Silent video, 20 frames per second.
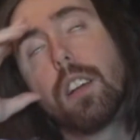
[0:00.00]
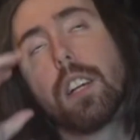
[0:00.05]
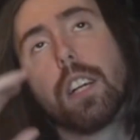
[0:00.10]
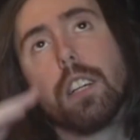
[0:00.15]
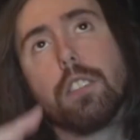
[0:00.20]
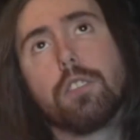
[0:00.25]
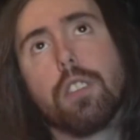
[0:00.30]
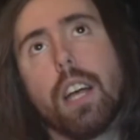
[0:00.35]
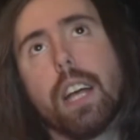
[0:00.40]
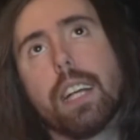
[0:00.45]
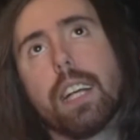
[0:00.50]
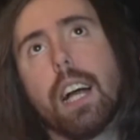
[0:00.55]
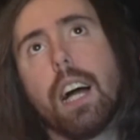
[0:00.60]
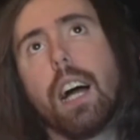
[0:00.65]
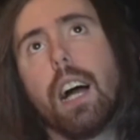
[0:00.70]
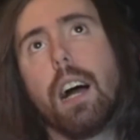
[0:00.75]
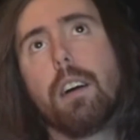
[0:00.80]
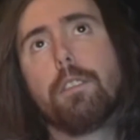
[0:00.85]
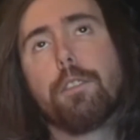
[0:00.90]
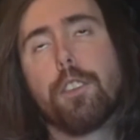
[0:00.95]
Cause like
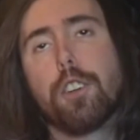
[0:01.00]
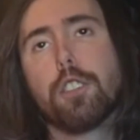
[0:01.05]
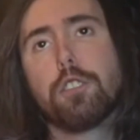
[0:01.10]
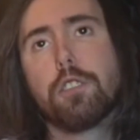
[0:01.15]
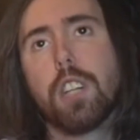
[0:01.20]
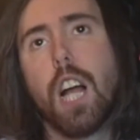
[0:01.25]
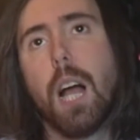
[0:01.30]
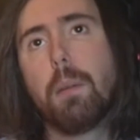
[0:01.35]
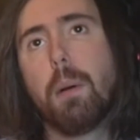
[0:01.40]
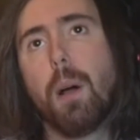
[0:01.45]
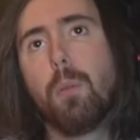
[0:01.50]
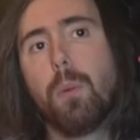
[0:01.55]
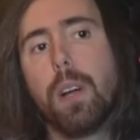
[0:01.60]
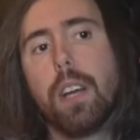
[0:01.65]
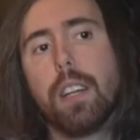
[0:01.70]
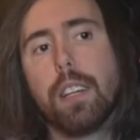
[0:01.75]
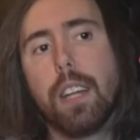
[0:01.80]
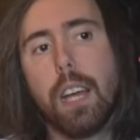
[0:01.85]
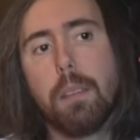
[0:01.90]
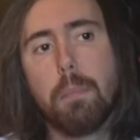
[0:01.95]
uh, first time I
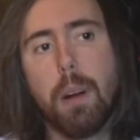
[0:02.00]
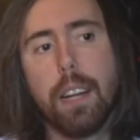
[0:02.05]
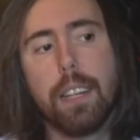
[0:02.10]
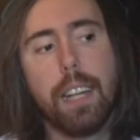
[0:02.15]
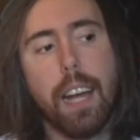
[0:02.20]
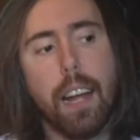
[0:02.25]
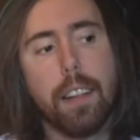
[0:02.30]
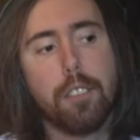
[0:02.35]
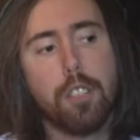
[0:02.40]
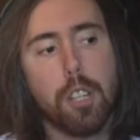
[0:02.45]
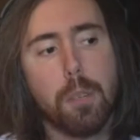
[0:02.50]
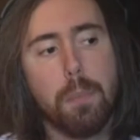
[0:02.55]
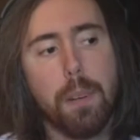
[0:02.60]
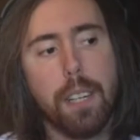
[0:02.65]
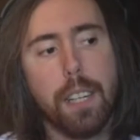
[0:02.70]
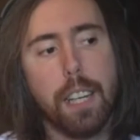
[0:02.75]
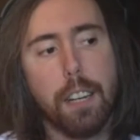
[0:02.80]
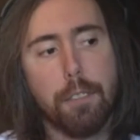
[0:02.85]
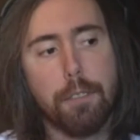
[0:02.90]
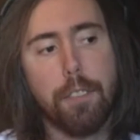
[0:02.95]
went and my dad took
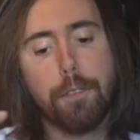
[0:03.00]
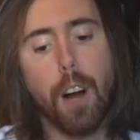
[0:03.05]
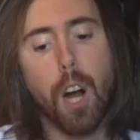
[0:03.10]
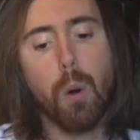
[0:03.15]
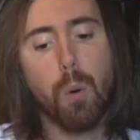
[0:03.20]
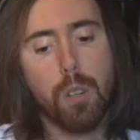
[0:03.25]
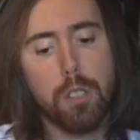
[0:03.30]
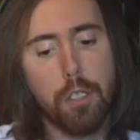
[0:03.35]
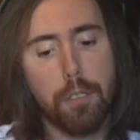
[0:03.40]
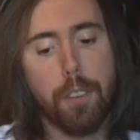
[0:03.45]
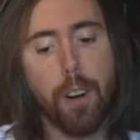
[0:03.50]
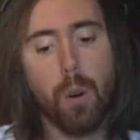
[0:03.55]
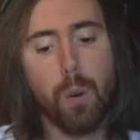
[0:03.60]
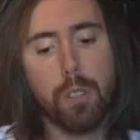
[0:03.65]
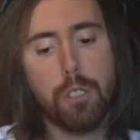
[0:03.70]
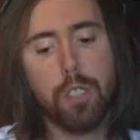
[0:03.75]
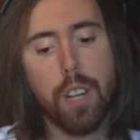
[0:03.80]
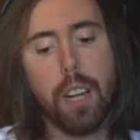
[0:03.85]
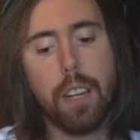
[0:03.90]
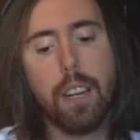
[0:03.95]
me to get fireworks at the
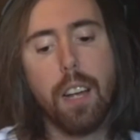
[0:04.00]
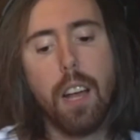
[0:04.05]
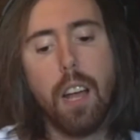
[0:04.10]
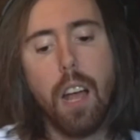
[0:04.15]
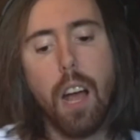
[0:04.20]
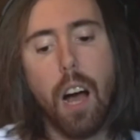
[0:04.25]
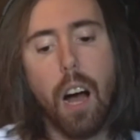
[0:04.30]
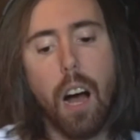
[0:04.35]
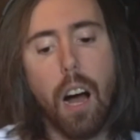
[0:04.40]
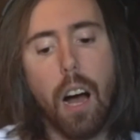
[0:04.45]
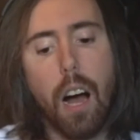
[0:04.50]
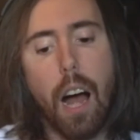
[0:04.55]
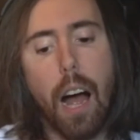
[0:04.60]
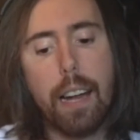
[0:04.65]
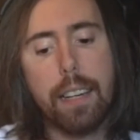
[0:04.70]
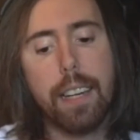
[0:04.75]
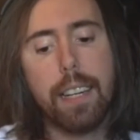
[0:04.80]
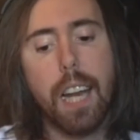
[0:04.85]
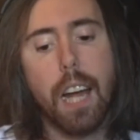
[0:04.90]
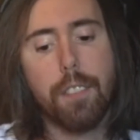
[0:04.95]
fireworks stand. Uh,
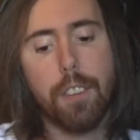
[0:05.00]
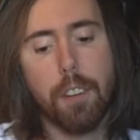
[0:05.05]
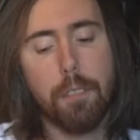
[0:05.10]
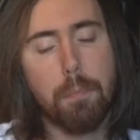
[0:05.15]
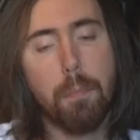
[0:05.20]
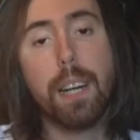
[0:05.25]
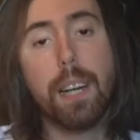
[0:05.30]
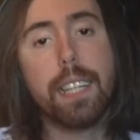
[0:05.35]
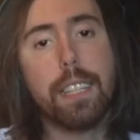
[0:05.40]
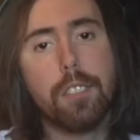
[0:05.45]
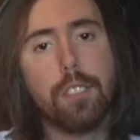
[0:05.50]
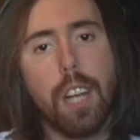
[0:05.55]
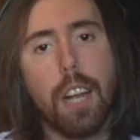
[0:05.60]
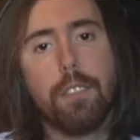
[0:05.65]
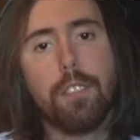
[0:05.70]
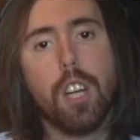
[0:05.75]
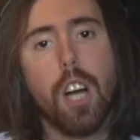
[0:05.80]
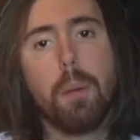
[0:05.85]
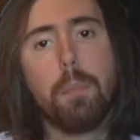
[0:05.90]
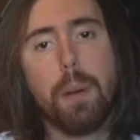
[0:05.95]
I didn't have enough money
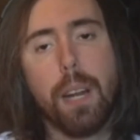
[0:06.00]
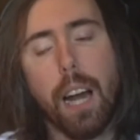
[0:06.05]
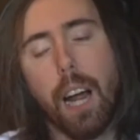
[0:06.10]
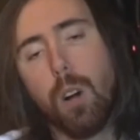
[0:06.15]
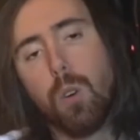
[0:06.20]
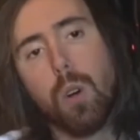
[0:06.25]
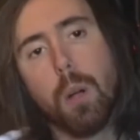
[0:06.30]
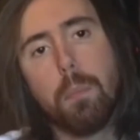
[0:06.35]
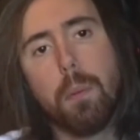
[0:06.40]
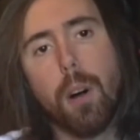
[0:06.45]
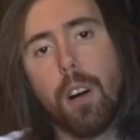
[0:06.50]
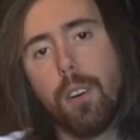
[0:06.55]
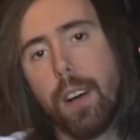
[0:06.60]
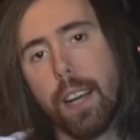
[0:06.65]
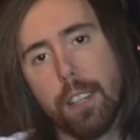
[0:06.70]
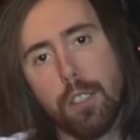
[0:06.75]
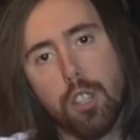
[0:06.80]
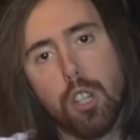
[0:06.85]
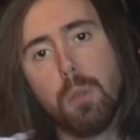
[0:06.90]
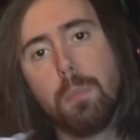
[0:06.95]
saved up, and I only bought
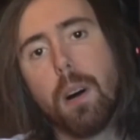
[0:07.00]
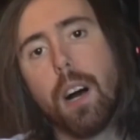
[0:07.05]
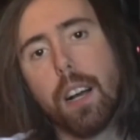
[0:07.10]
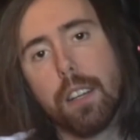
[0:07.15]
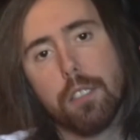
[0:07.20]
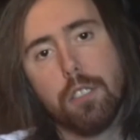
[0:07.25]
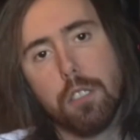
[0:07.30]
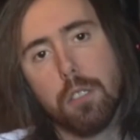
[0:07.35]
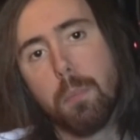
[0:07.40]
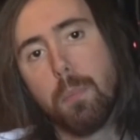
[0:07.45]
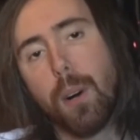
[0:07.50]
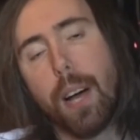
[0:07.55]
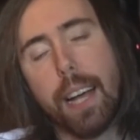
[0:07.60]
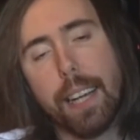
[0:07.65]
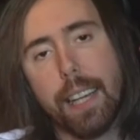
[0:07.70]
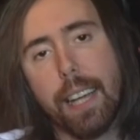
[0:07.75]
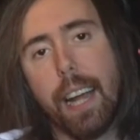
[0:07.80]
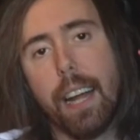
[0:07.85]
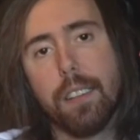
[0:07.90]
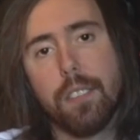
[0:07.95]
like two boxes of
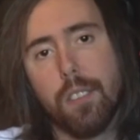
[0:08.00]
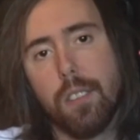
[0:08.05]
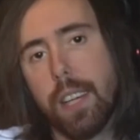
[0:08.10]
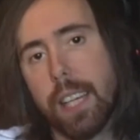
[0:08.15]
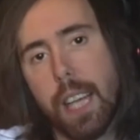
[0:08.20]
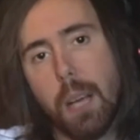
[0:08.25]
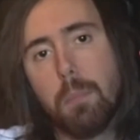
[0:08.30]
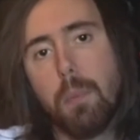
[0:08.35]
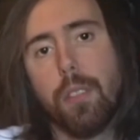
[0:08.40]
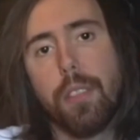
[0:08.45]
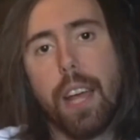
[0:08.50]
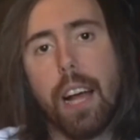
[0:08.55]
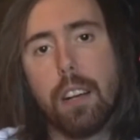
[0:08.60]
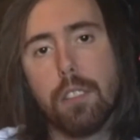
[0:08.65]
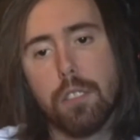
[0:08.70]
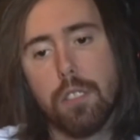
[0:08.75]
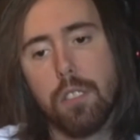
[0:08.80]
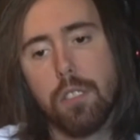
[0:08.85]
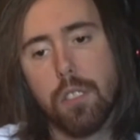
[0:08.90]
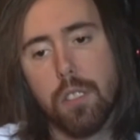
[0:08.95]
Black Cats and like
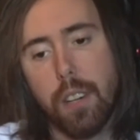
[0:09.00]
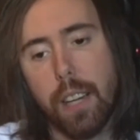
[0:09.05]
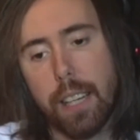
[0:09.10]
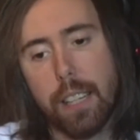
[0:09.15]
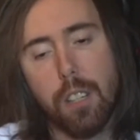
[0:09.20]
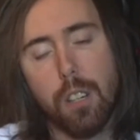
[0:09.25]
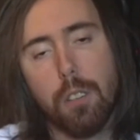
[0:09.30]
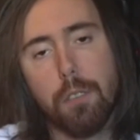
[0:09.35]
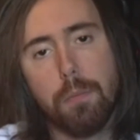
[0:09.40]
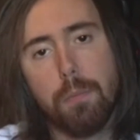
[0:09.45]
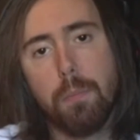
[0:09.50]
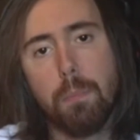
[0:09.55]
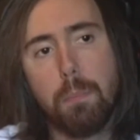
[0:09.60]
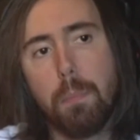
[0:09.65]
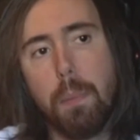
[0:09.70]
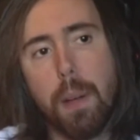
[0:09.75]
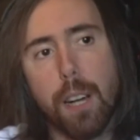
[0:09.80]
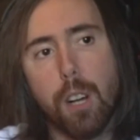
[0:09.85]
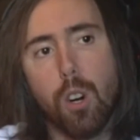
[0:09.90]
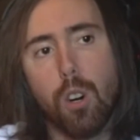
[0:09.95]
M1000s and like you know
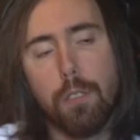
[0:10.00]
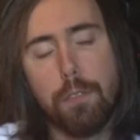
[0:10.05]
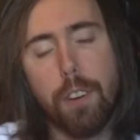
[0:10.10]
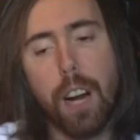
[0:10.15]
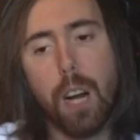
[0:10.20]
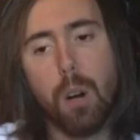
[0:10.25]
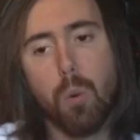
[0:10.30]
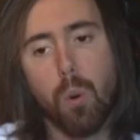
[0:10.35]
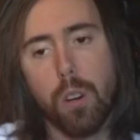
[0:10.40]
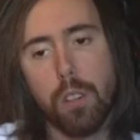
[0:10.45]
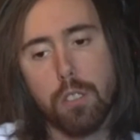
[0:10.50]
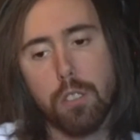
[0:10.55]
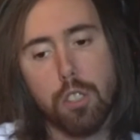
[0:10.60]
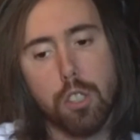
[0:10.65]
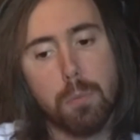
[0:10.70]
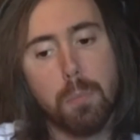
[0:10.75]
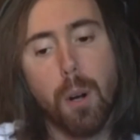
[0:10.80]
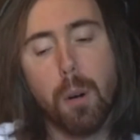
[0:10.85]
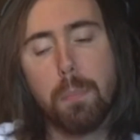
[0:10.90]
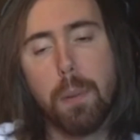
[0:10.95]
big old fireworks and
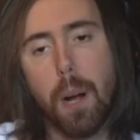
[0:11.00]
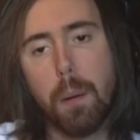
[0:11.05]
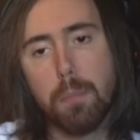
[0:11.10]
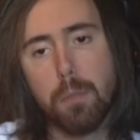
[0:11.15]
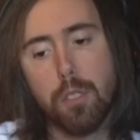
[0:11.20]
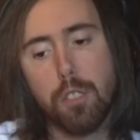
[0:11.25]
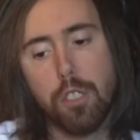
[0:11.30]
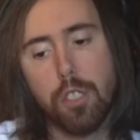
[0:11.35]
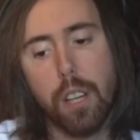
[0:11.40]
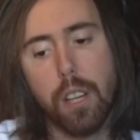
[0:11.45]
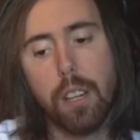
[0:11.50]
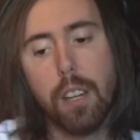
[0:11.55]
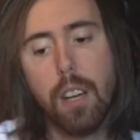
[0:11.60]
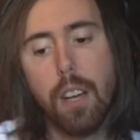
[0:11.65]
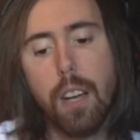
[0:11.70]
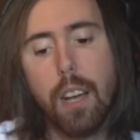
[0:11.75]
smoke bombs and shit.